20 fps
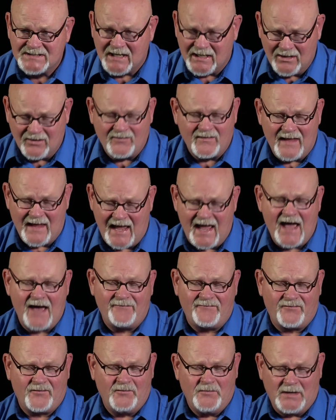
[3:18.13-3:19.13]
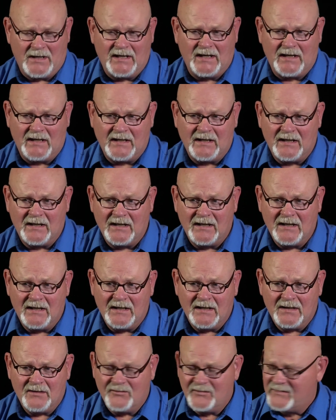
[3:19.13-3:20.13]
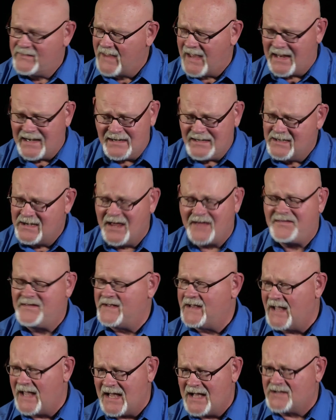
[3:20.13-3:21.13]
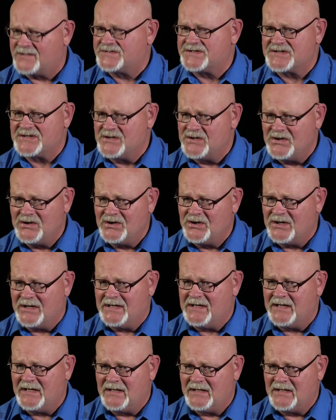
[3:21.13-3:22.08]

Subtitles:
I know they have for me, that nothing else could.